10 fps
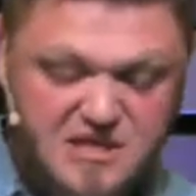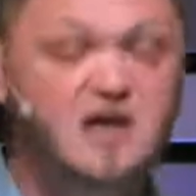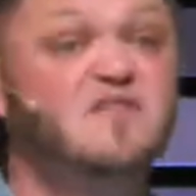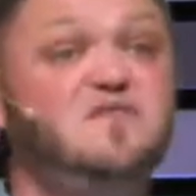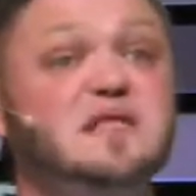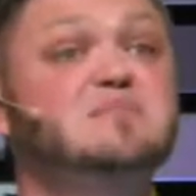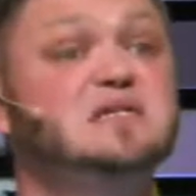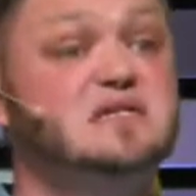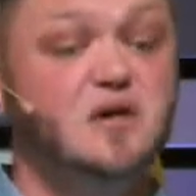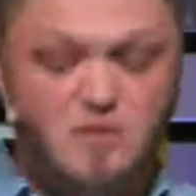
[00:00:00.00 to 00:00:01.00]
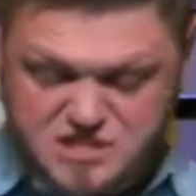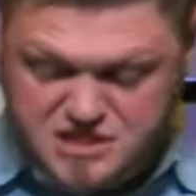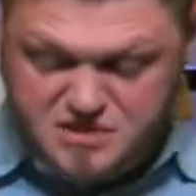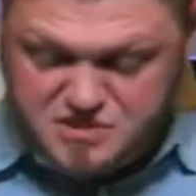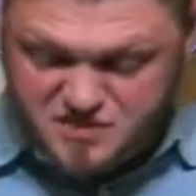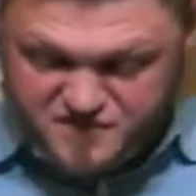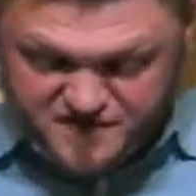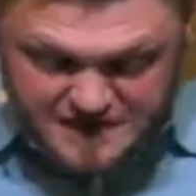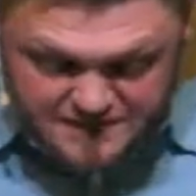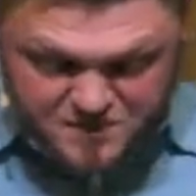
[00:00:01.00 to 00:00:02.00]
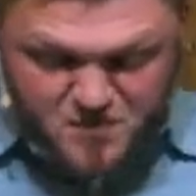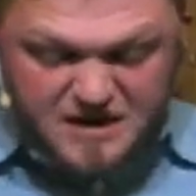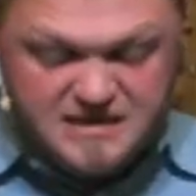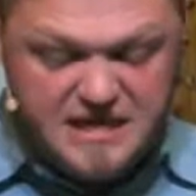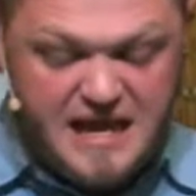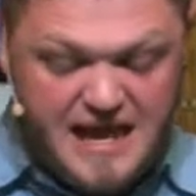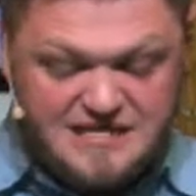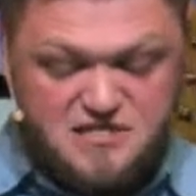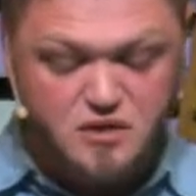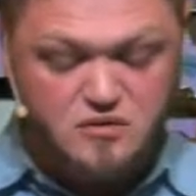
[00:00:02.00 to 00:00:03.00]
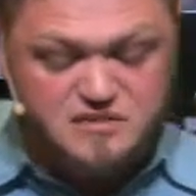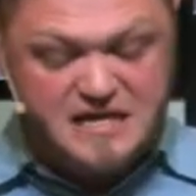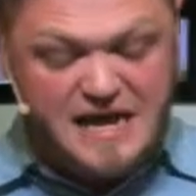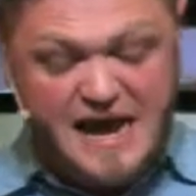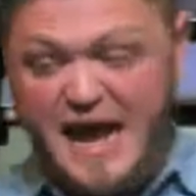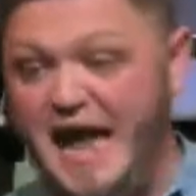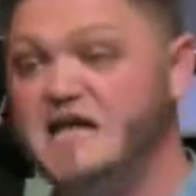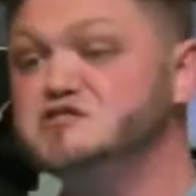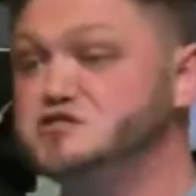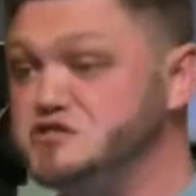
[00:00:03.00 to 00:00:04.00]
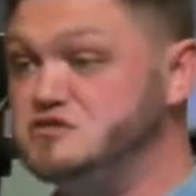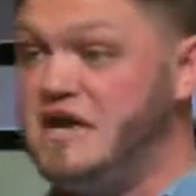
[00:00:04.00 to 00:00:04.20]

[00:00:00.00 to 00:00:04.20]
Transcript: Philip didn't know what to do. So Philip went and told Andrew.